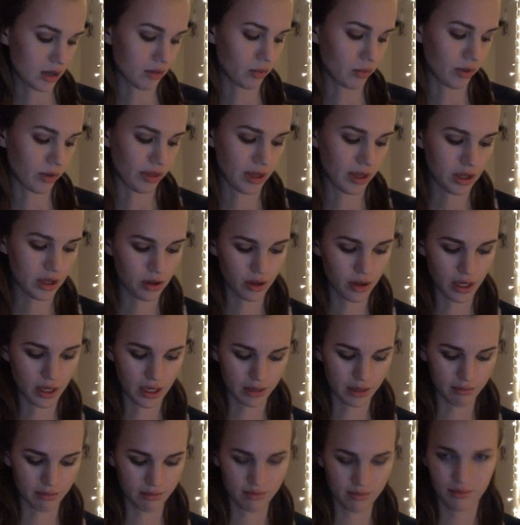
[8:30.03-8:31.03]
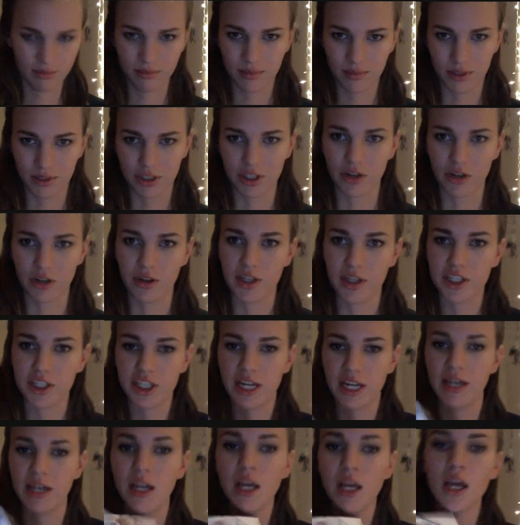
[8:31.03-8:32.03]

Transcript: With it, you get. I'm going to show you this shit.